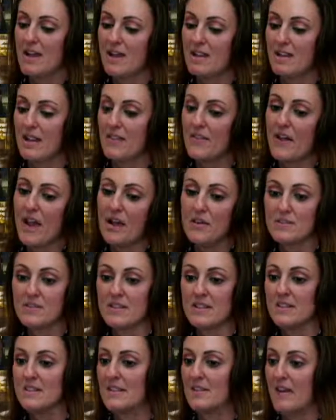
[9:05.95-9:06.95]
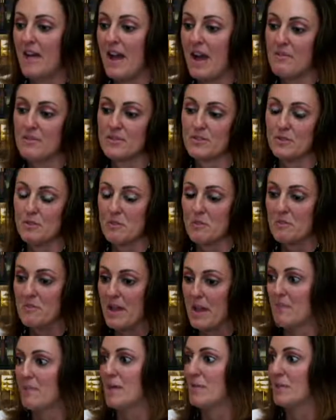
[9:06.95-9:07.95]
$1,000 is the absolute
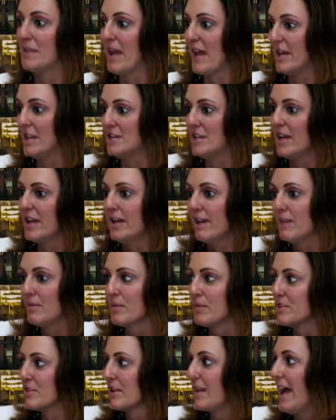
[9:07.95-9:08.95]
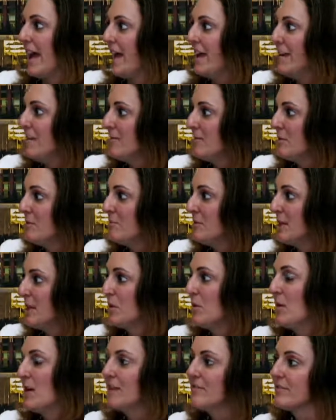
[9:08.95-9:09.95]
minimum cash anyone should have. But
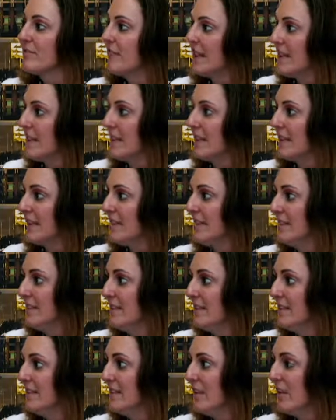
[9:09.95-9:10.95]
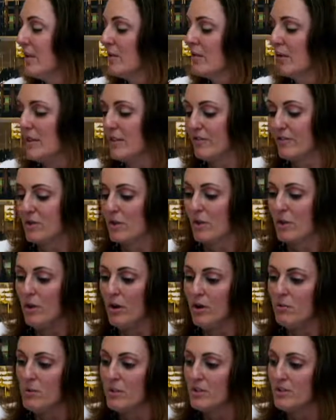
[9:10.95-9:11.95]
quite frankly, if you're a
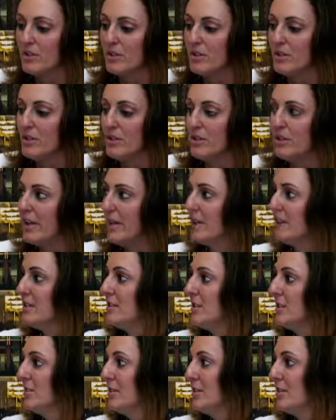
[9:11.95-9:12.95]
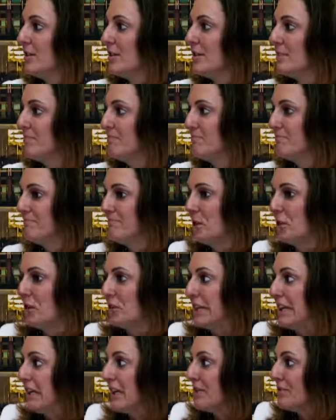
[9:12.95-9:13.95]
homeowner and you're
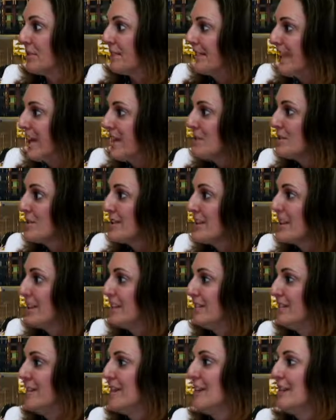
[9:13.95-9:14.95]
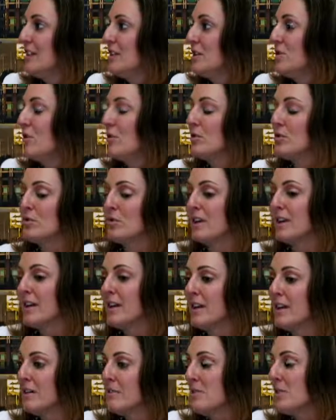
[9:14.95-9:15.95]
earning $100,000, your
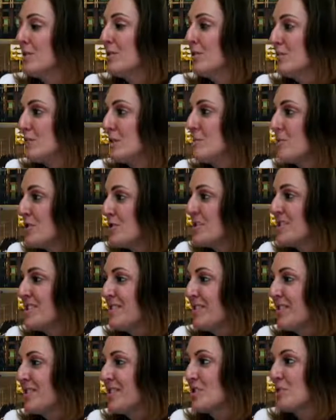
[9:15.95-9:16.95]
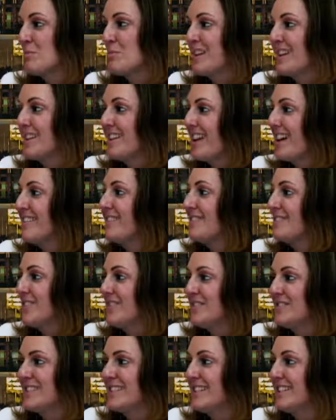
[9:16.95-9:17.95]
income, your emergency fund should be in that
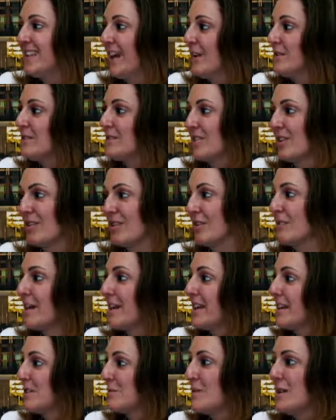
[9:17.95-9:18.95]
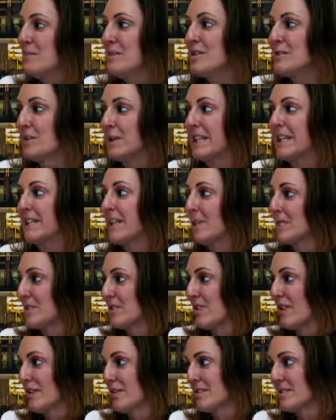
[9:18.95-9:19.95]
$15,000 range, maybe
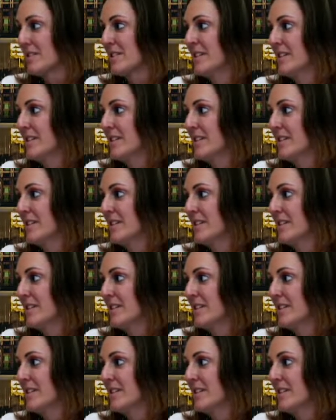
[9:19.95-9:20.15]
$20,000.